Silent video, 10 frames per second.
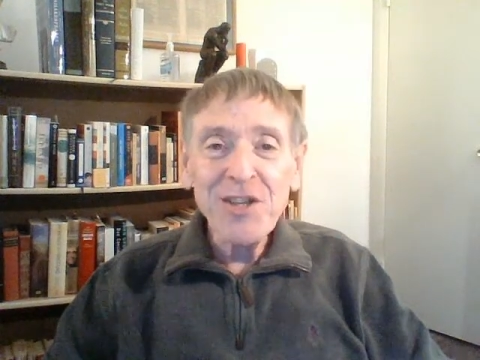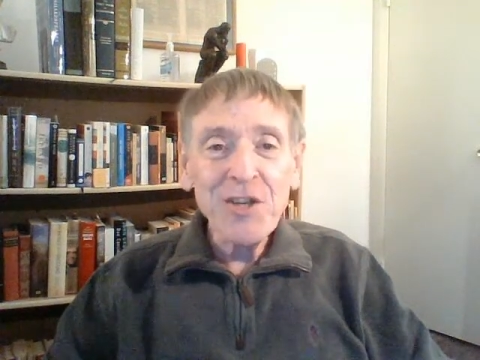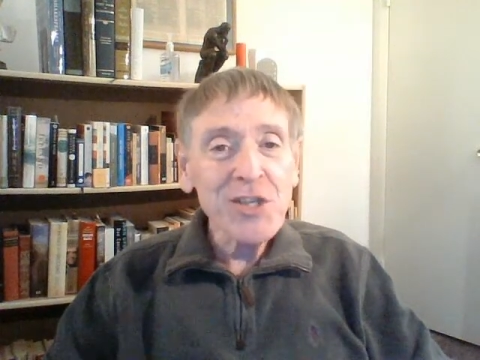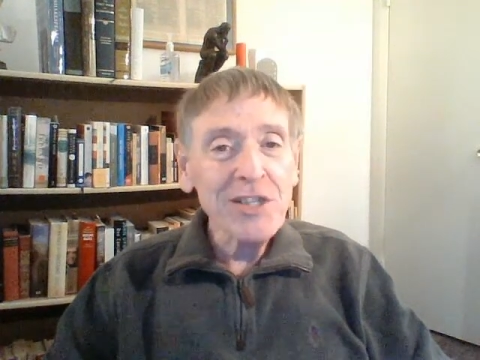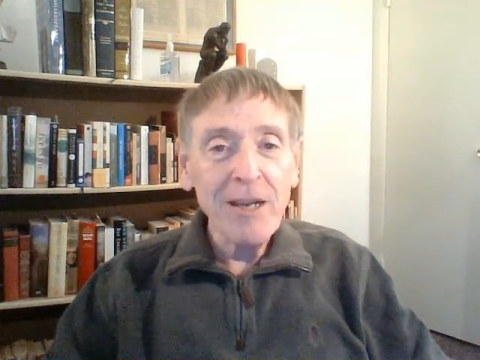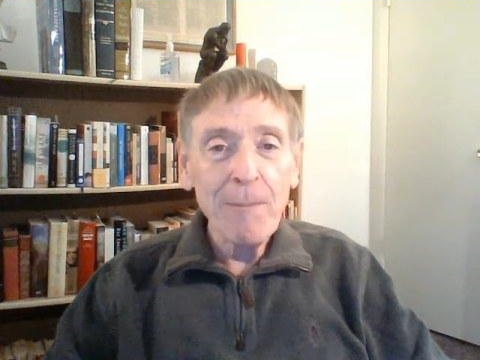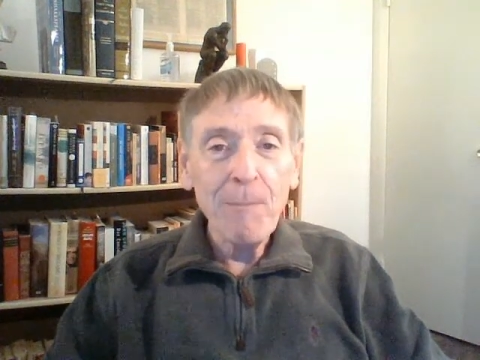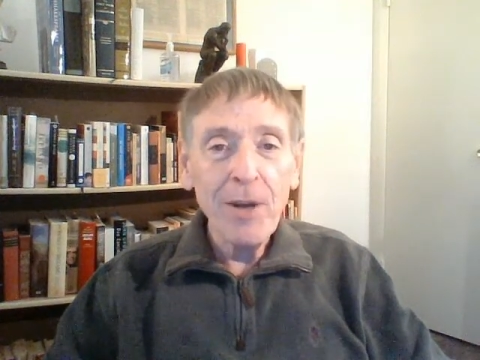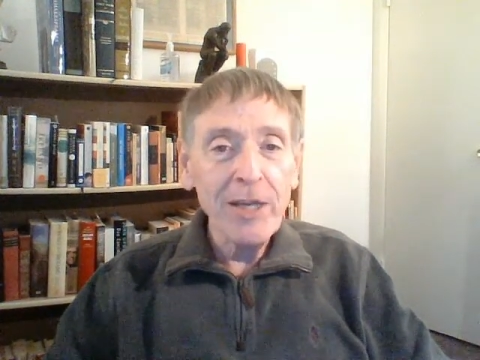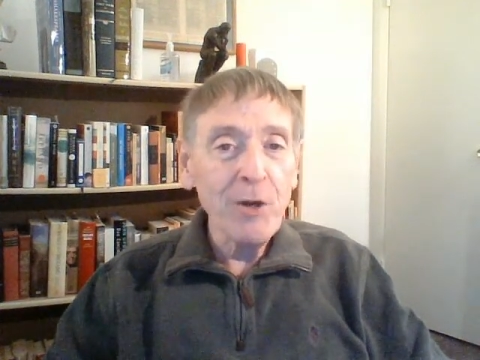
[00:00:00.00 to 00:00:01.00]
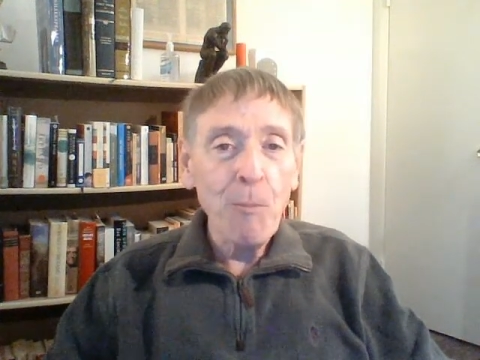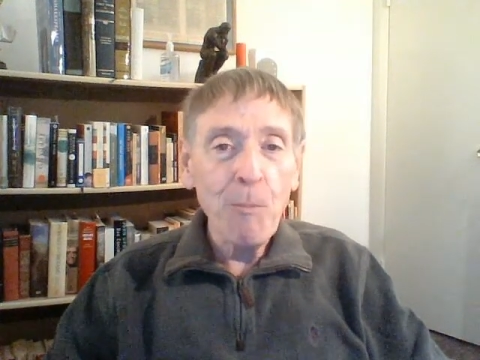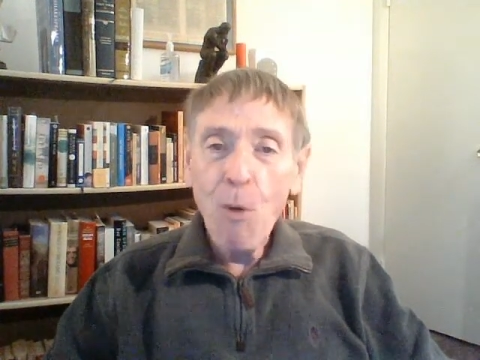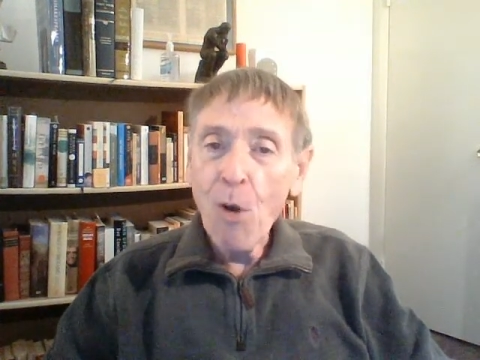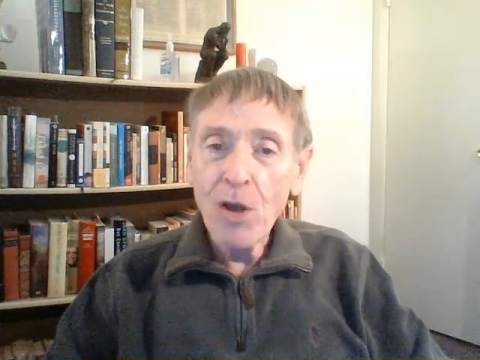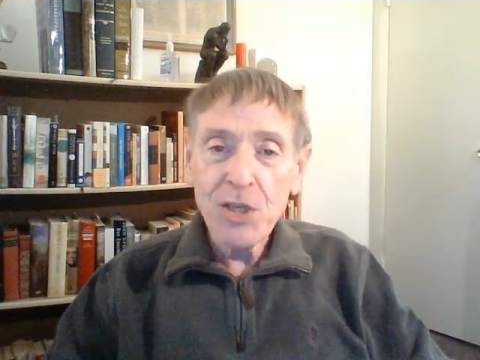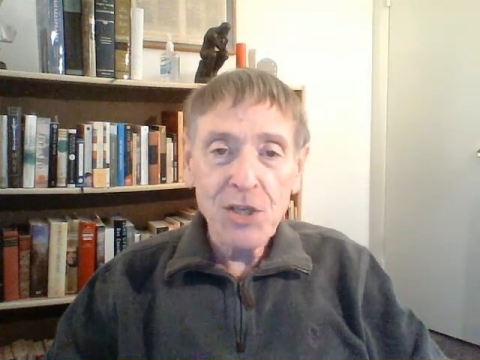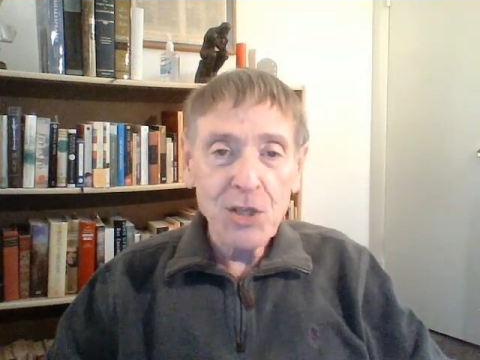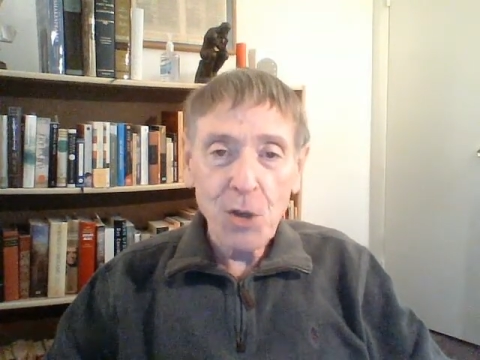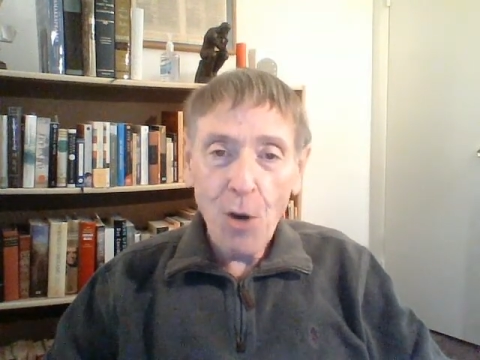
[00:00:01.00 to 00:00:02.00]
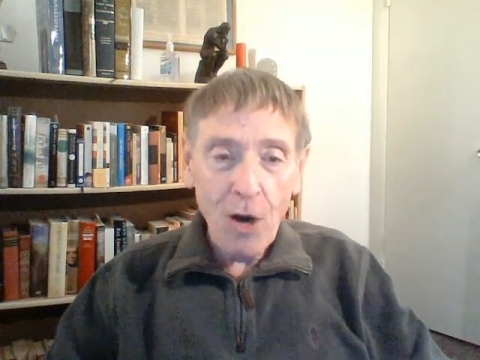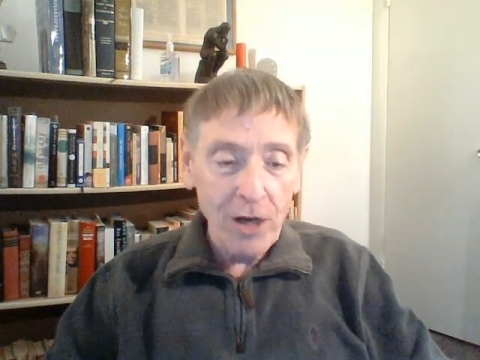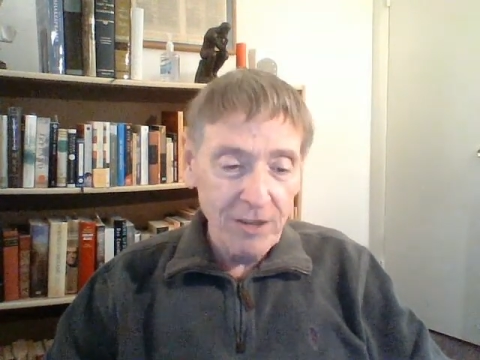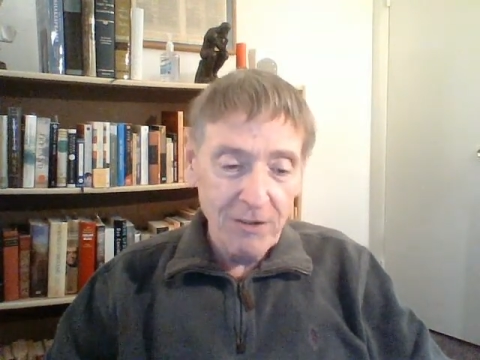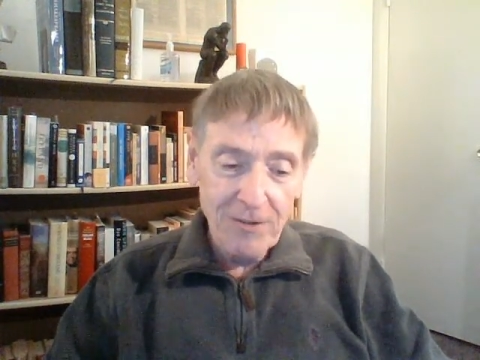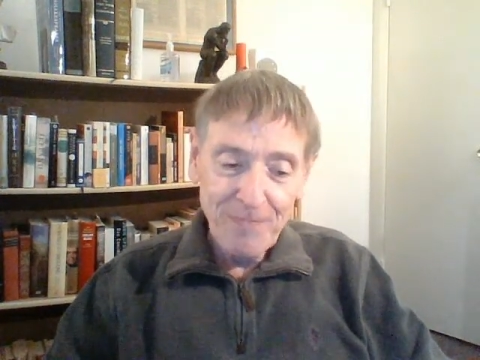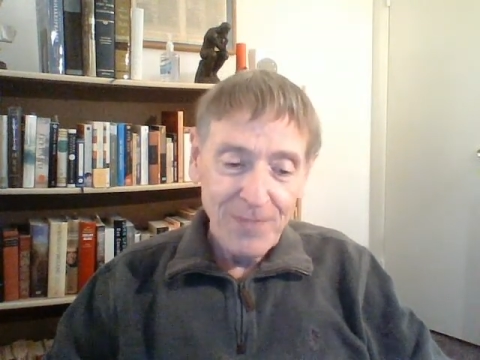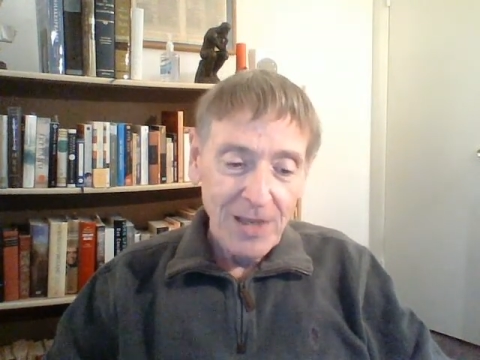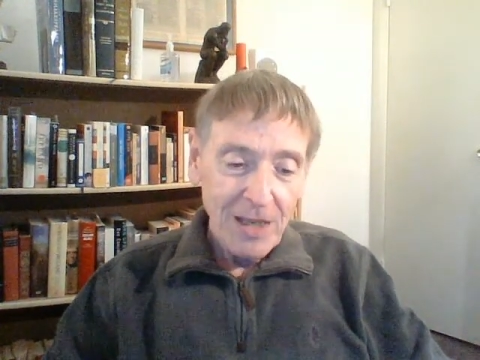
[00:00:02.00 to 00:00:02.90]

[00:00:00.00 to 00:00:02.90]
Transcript: just think Michael Moss's article